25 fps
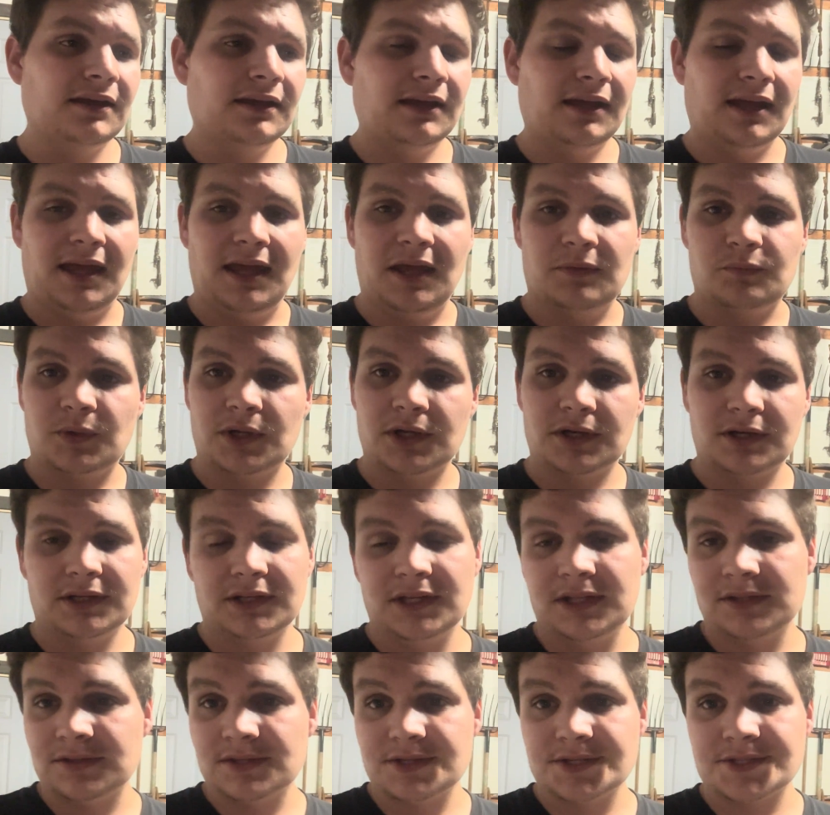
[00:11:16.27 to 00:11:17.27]
And we're going
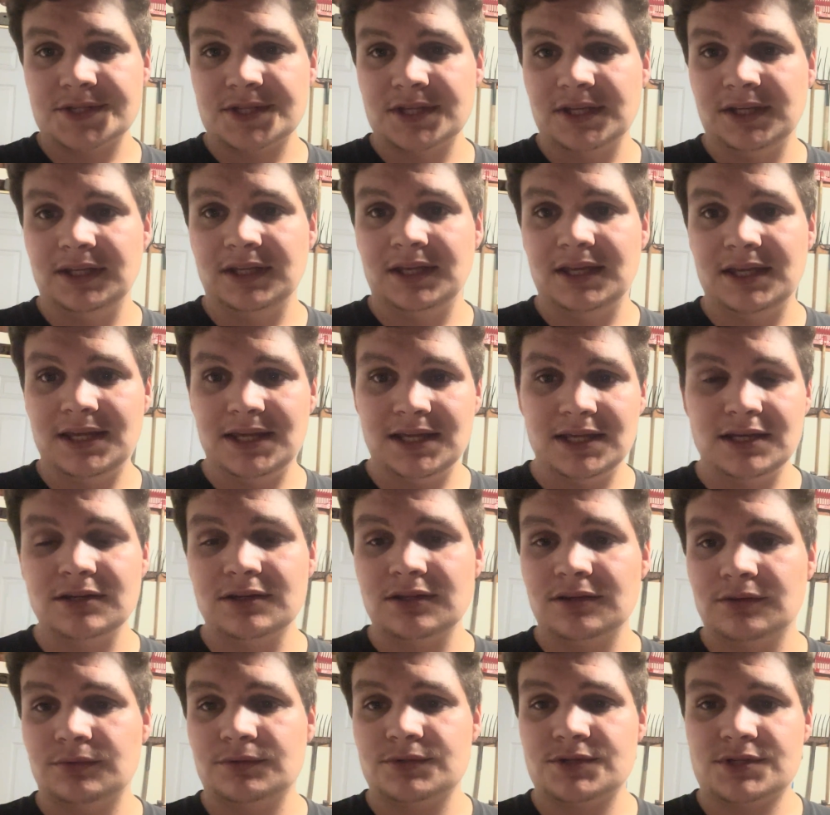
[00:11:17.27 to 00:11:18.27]
to get this thing
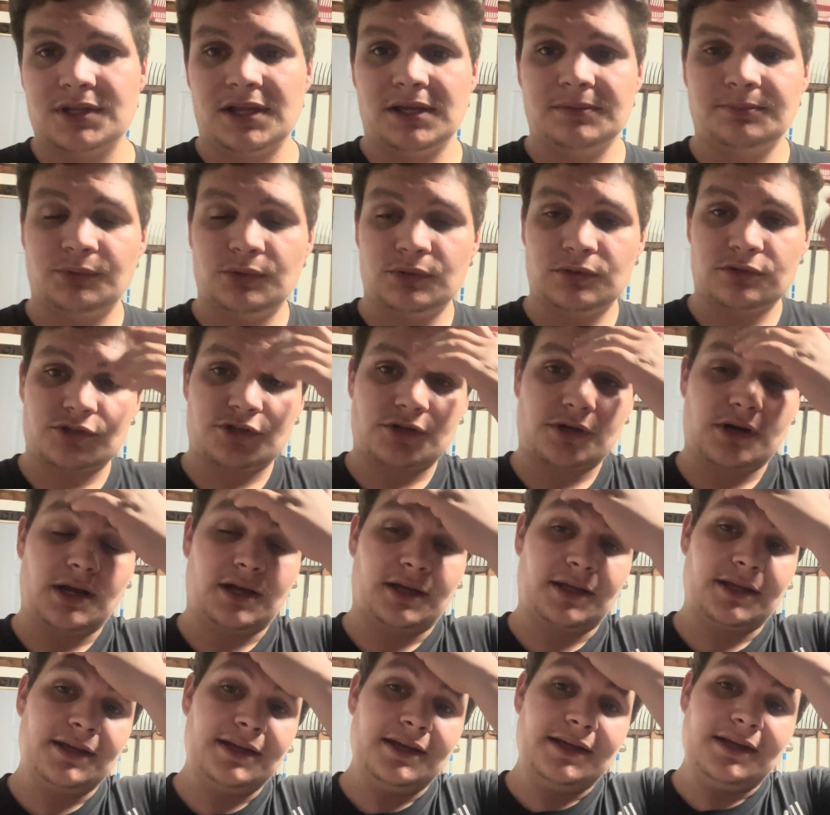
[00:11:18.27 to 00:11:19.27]
into the sled pull
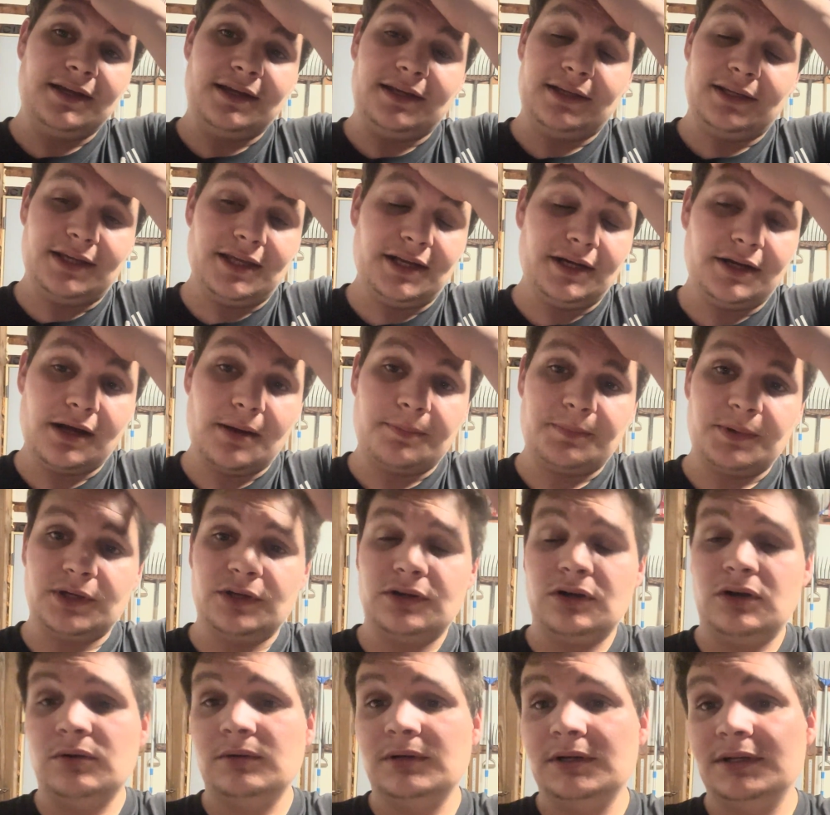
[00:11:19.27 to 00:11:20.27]
truck, get it up and
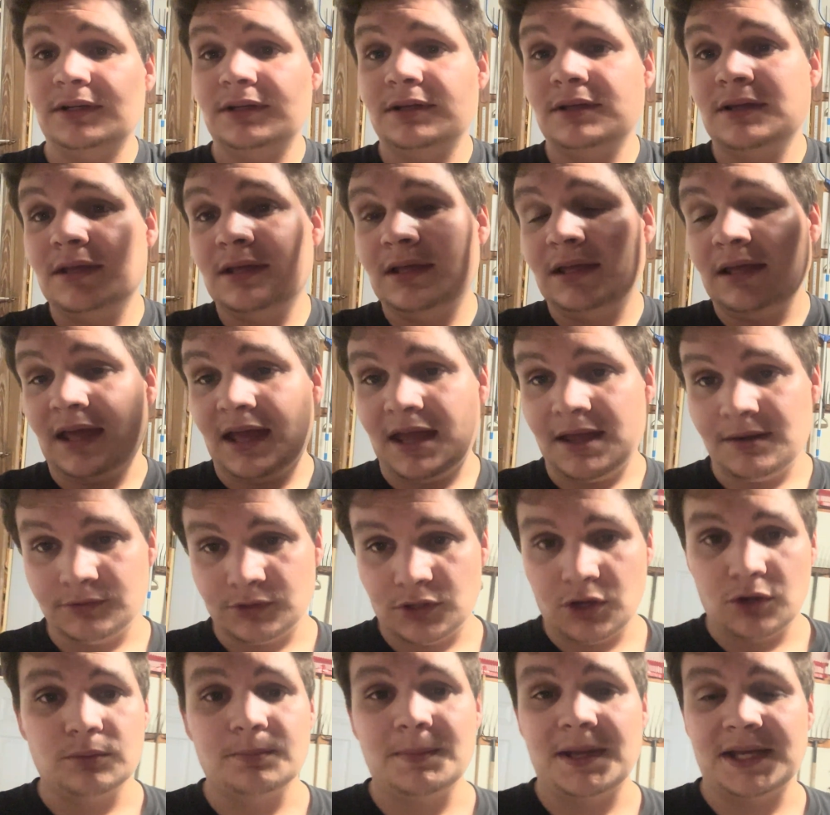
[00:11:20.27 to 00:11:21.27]
going, and
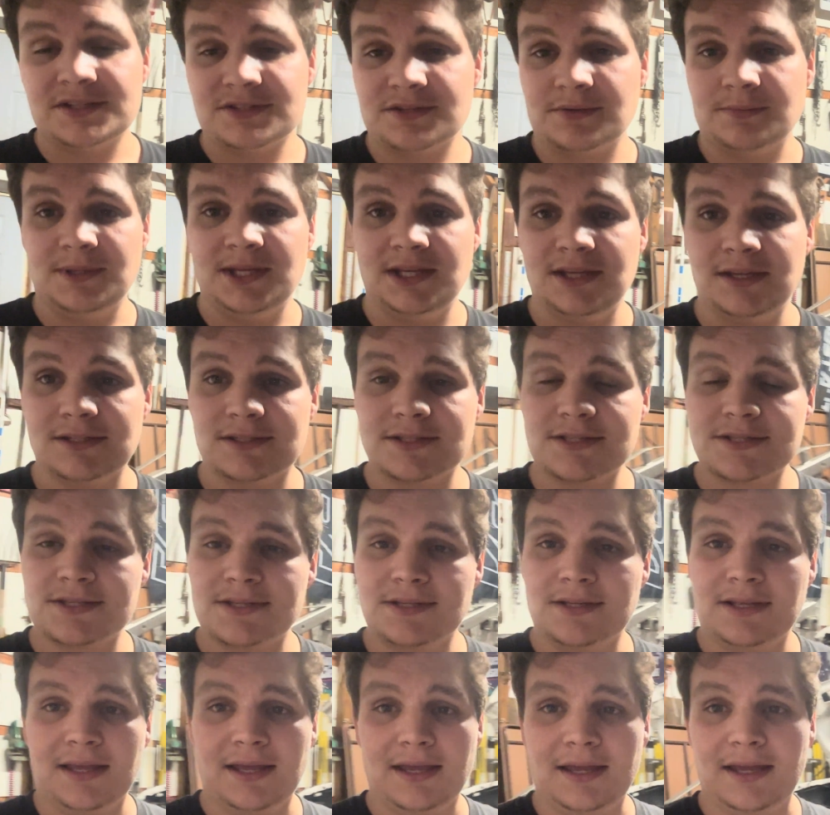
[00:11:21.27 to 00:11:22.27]
go make some
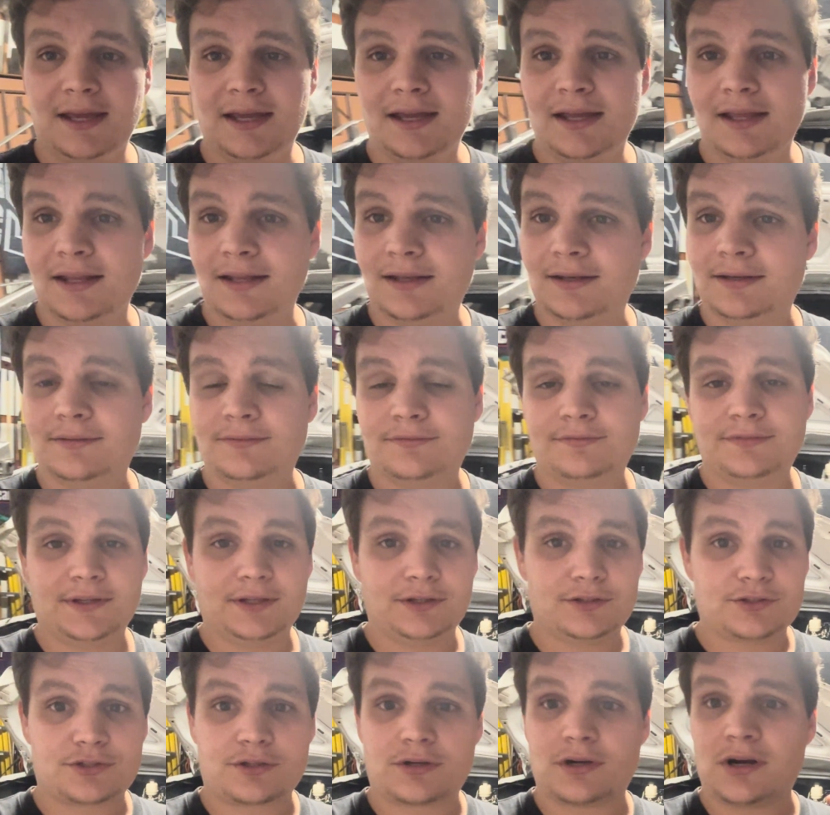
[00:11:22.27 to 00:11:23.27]
hits, and
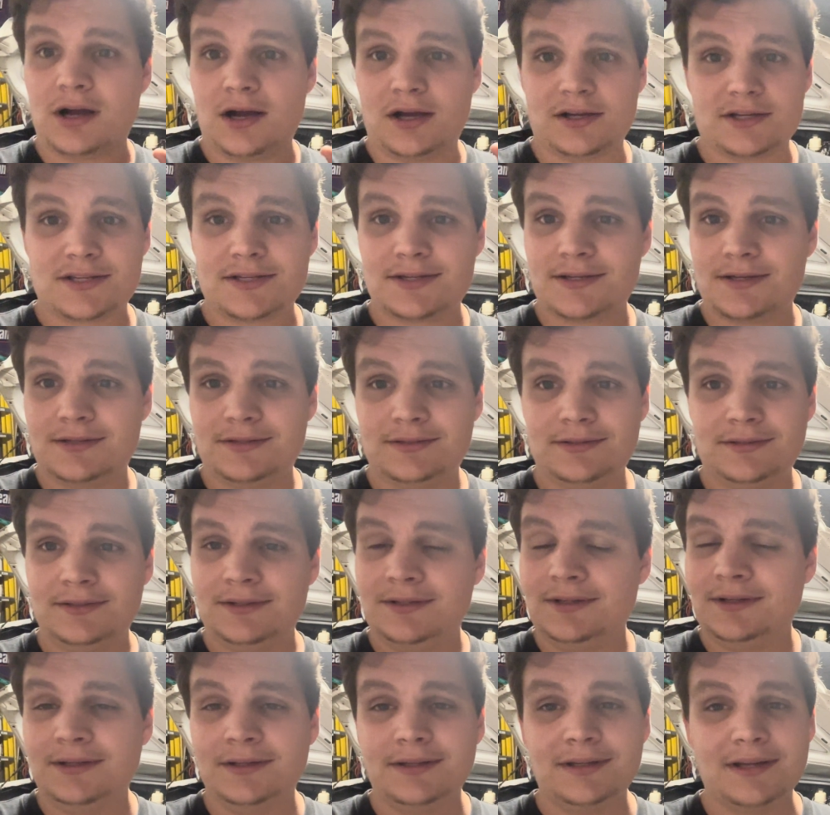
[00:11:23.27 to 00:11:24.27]
fingers crossed,
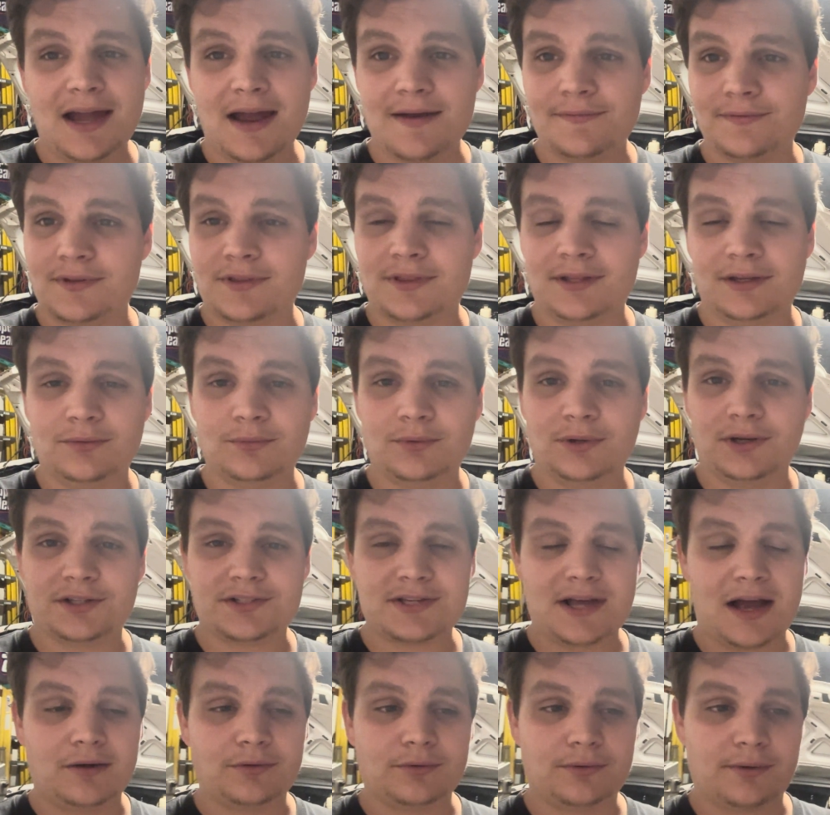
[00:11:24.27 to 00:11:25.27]
everything
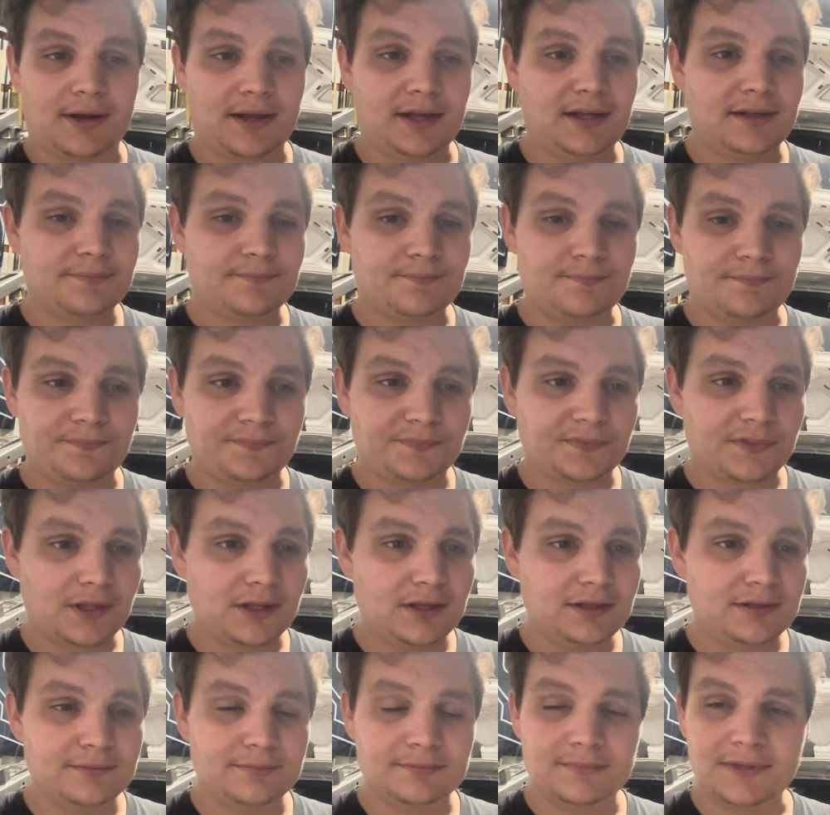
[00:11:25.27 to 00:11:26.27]
works out great.
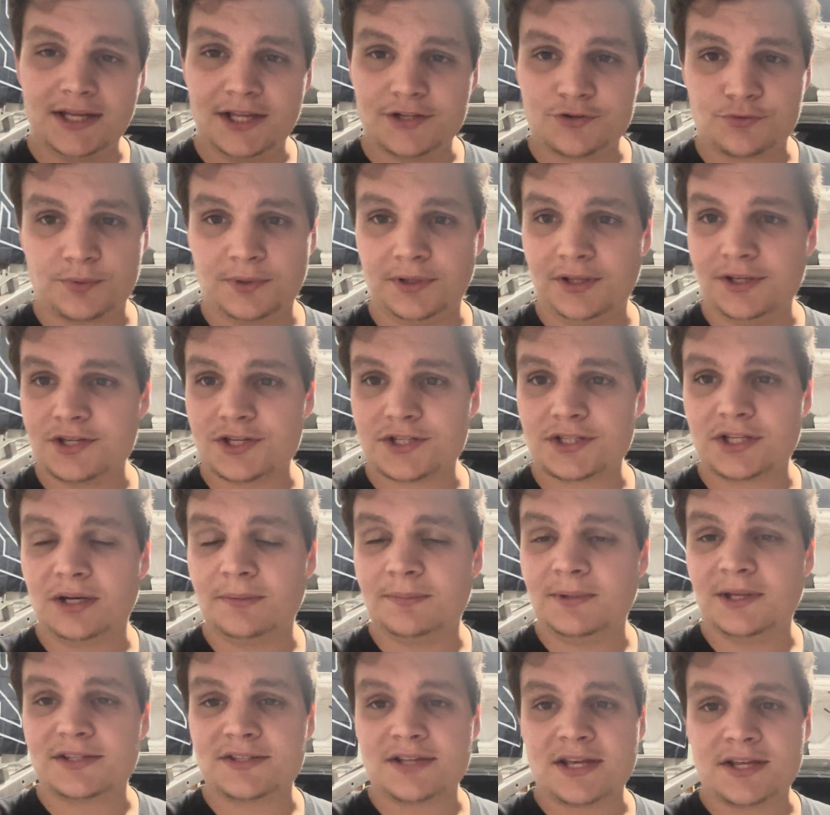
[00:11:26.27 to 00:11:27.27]
It's really just going
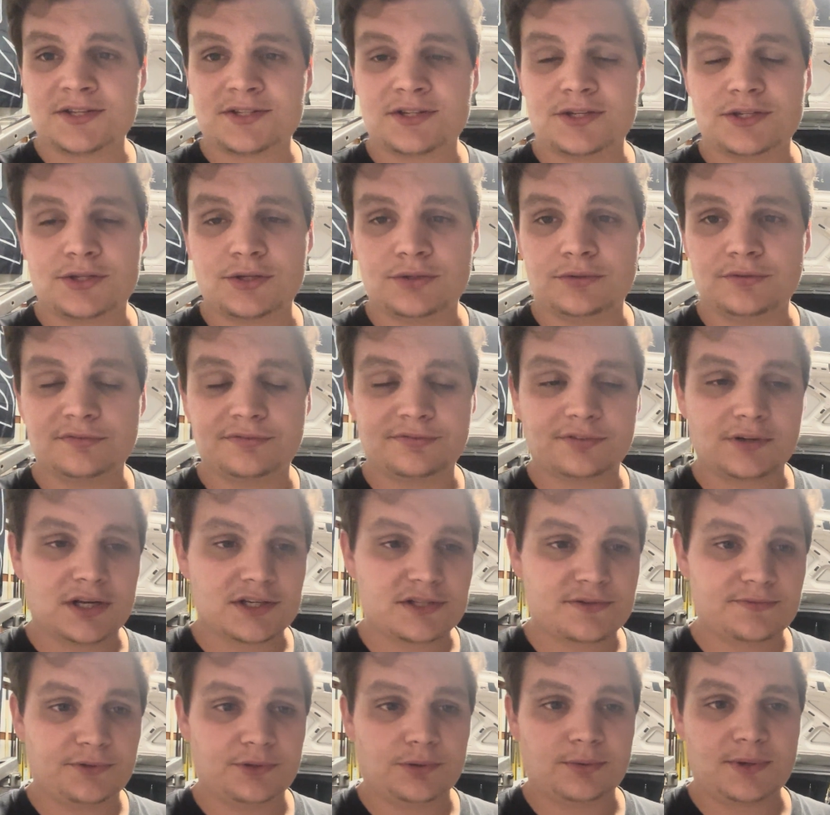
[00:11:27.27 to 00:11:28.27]
to be a test and tune for
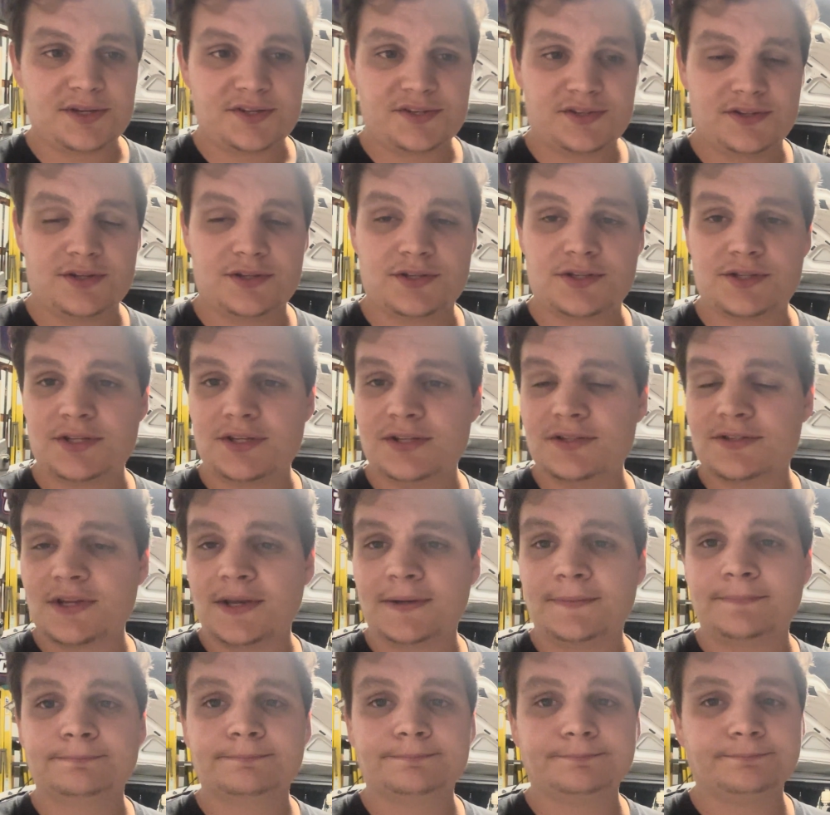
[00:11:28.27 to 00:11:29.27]
us for the rest of this season.